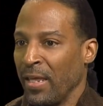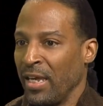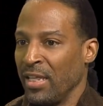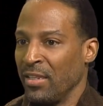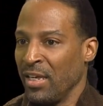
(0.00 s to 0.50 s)

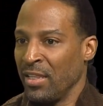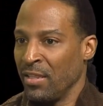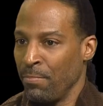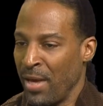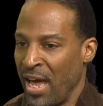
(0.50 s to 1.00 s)
in the
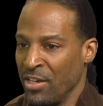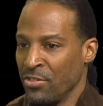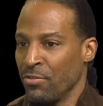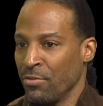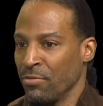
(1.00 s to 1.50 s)

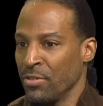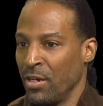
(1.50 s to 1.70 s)
master